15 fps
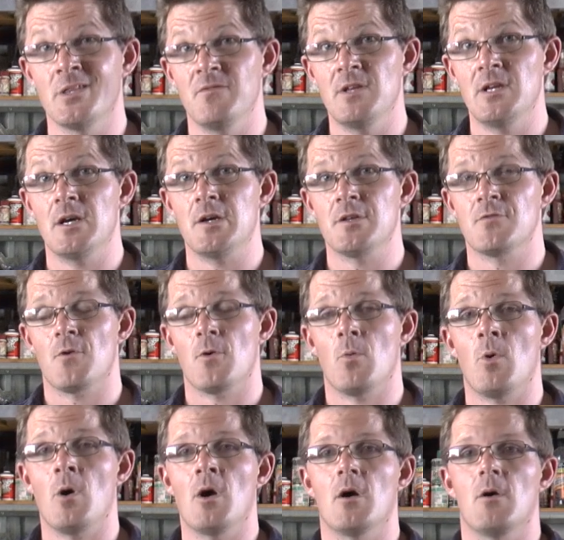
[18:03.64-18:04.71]
the videos for a
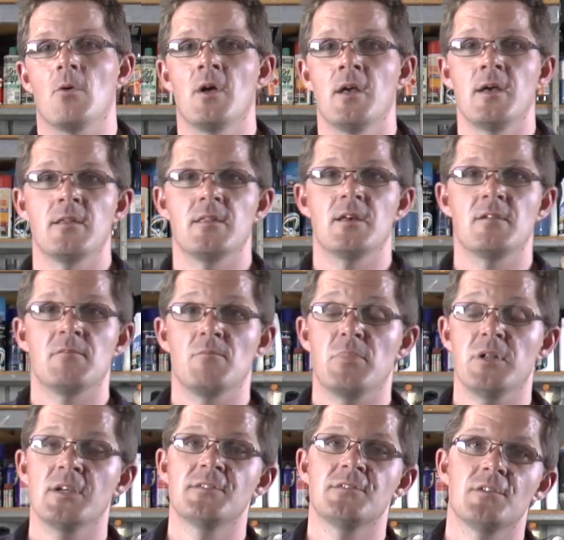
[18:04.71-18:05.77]
while, then
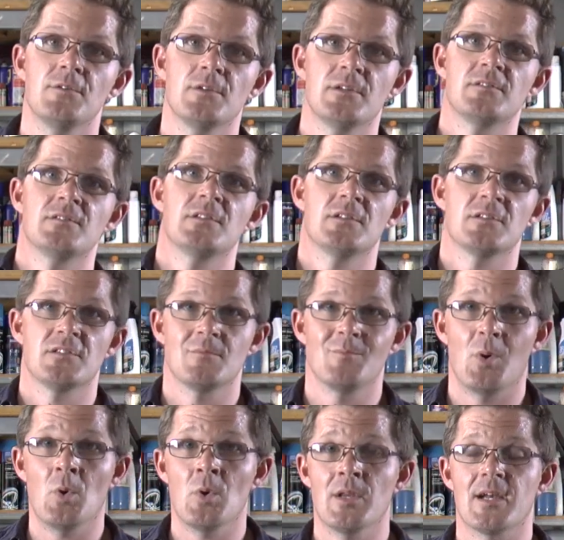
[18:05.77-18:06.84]
please do consider
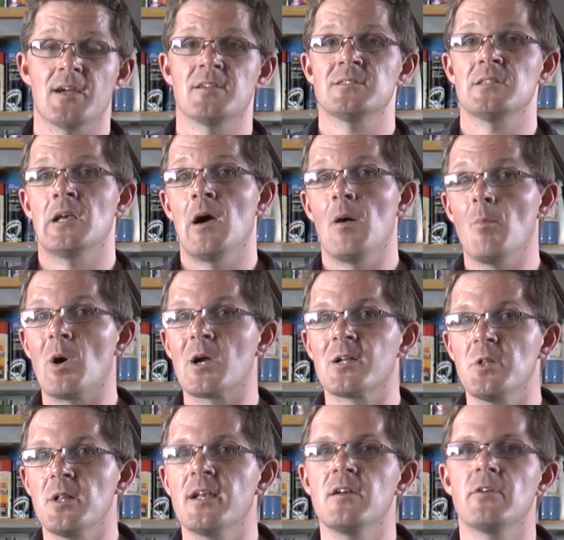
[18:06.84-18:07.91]
supporting us by
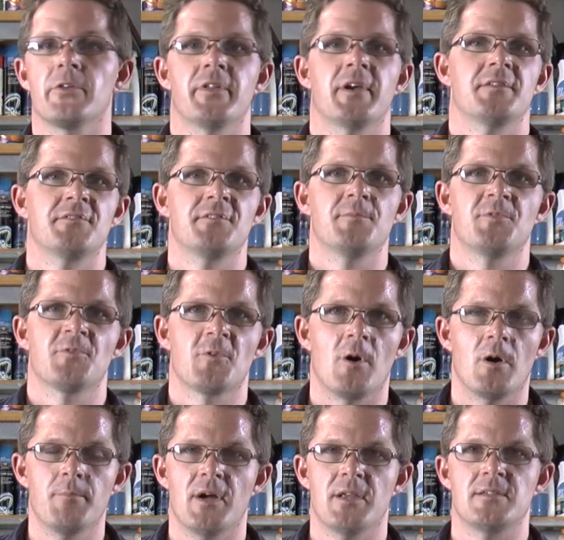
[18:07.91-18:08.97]
clicking on that
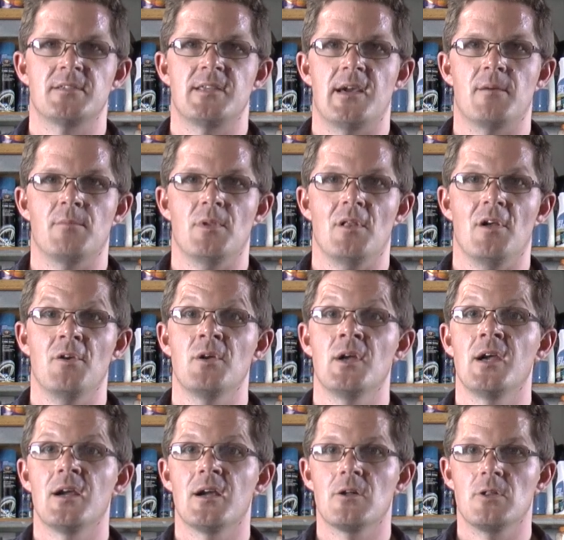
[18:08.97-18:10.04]
subscribe button down below.
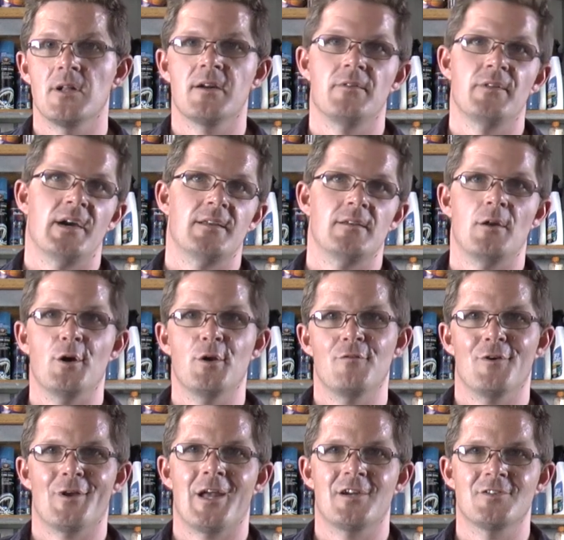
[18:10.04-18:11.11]
Click on that
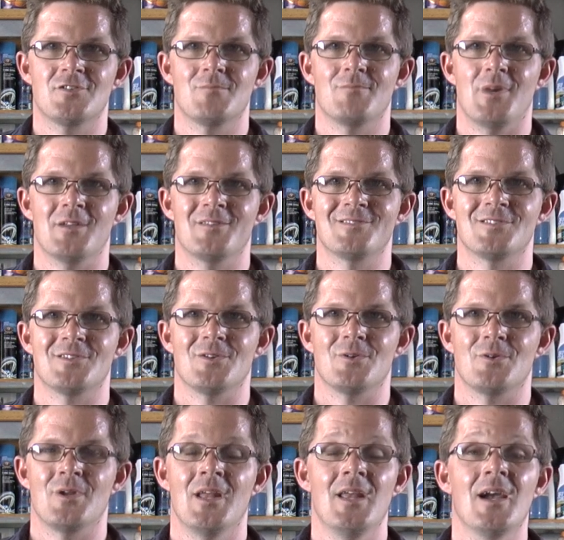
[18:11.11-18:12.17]
notification button too,
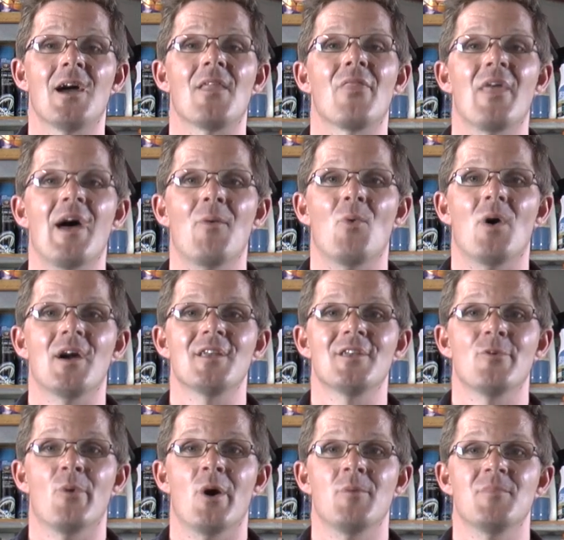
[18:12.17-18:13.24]
and that way
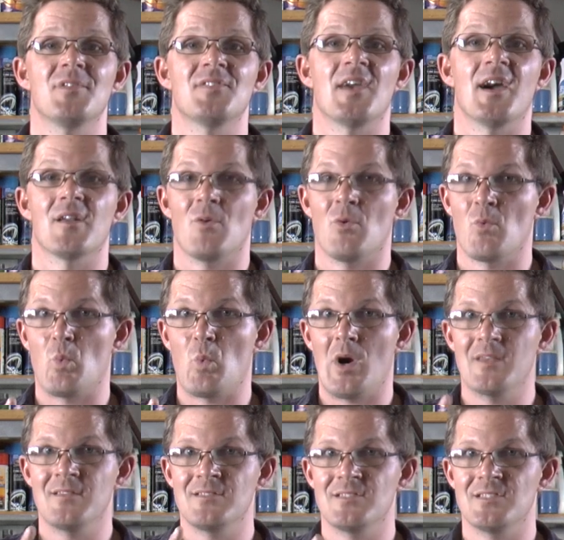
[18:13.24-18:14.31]
you won't miss out on
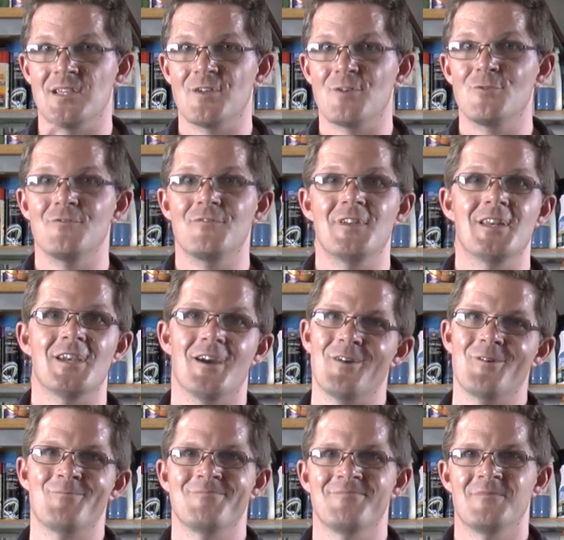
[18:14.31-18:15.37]
one single video.
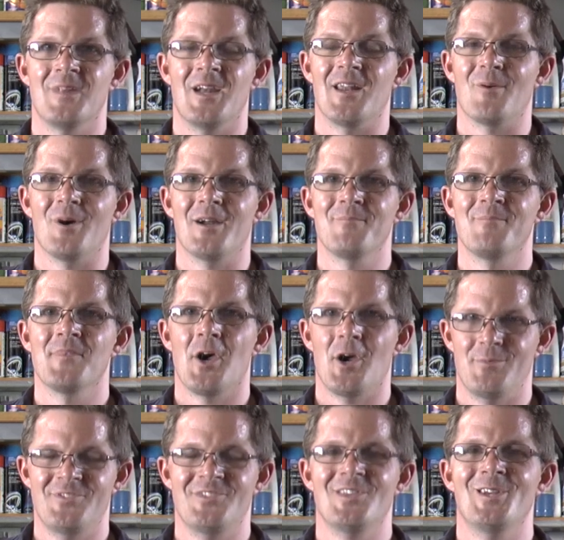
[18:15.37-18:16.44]
Anyway, hope
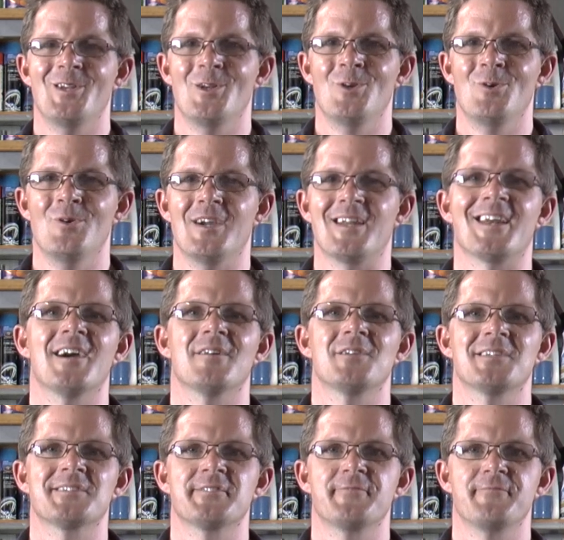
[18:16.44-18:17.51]
to see you in our
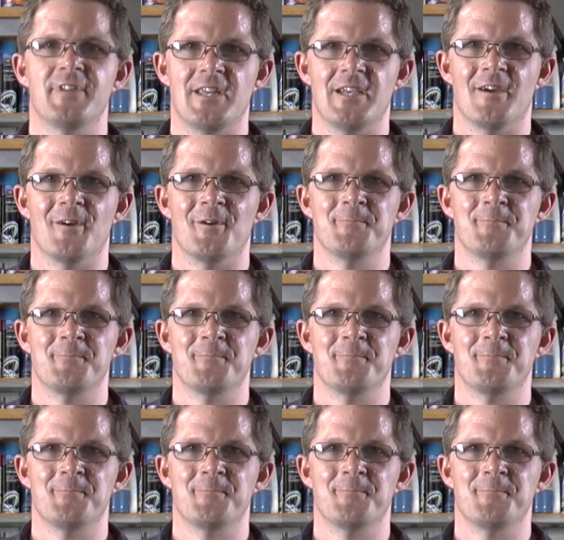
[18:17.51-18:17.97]
next video.